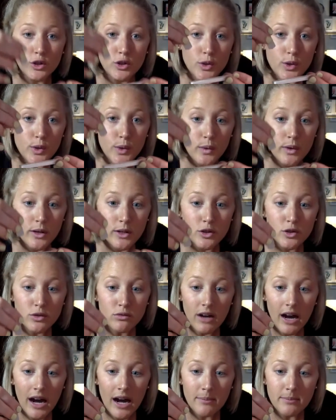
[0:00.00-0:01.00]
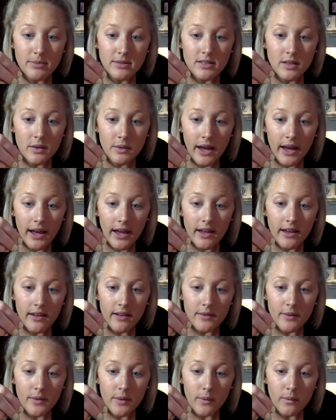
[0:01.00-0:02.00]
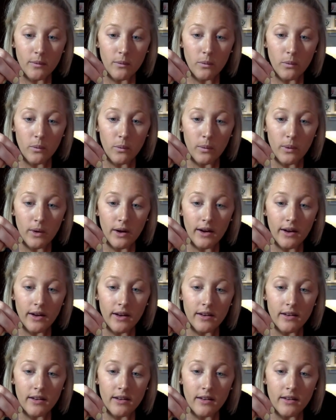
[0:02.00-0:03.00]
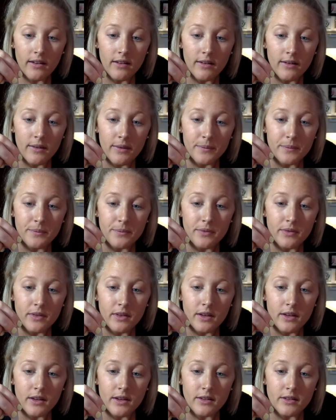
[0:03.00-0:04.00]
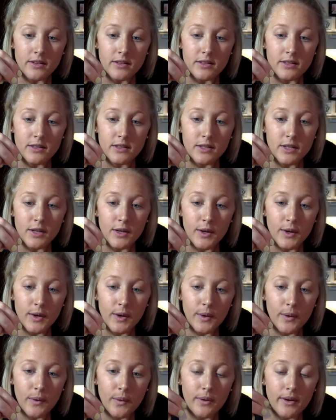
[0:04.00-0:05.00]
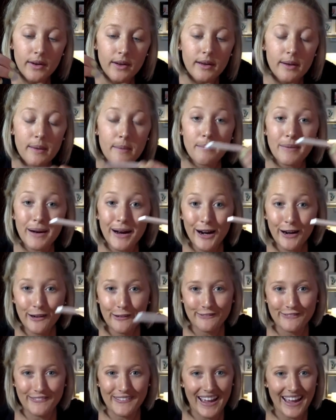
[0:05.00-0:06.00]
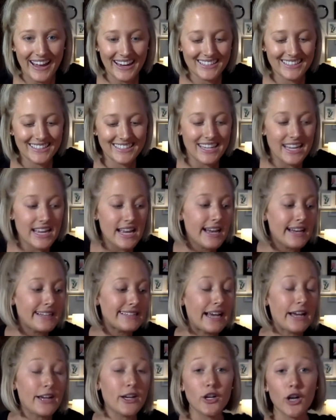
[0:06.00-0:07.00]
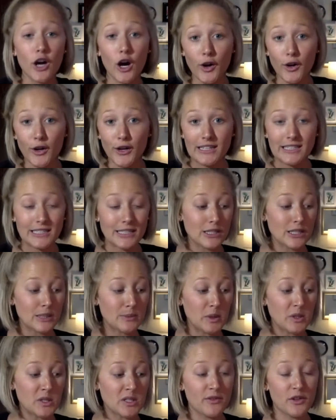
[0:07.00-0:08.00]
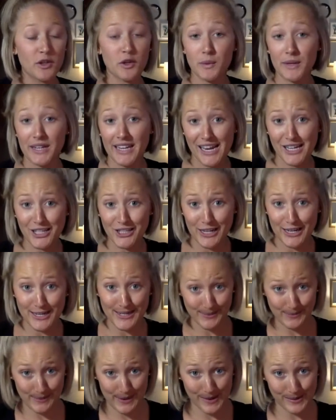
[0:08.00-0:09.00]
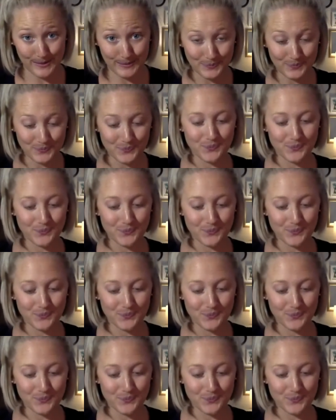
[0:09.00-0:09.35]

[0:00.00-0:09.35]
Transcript: 2 drops, okay? 1, 2. Perfect. Now you're all good to dispose of your reagent as well.